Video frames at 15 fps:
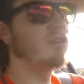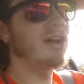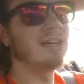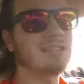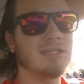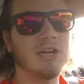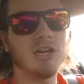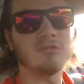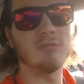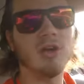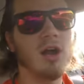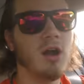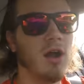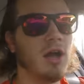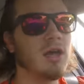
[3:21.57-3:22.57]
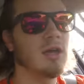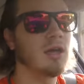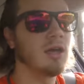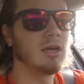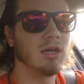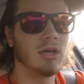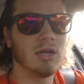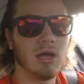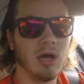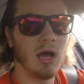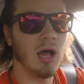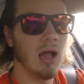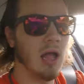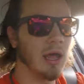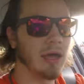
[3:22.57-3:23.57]
you guys can hear me all right.
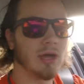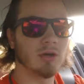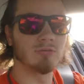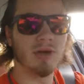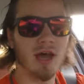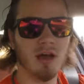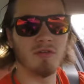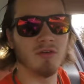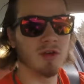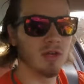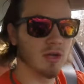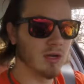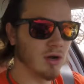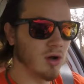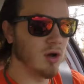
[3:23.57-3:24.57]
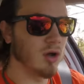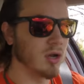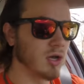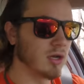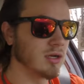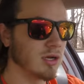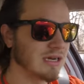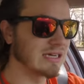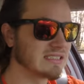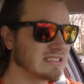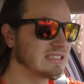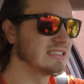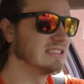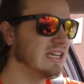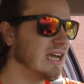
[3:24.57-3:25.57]
I have it on a
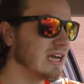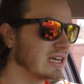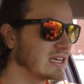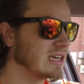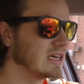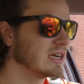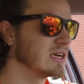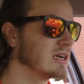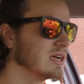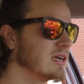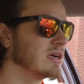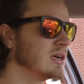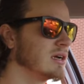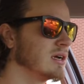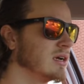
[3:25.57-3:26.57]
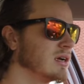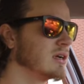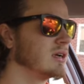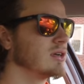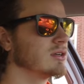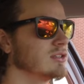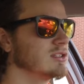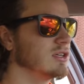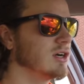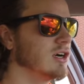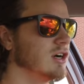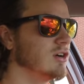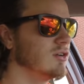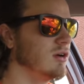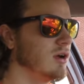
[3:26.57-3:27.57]
stick,
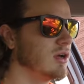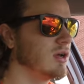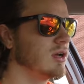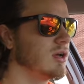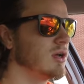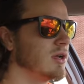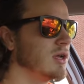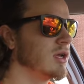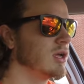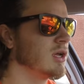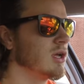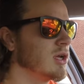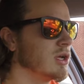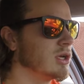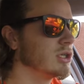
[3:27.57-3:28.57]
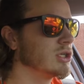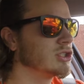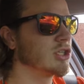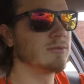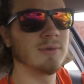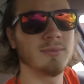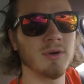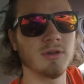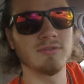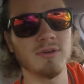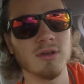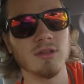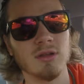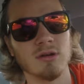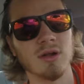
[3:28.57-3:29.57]
so should be pretty fun there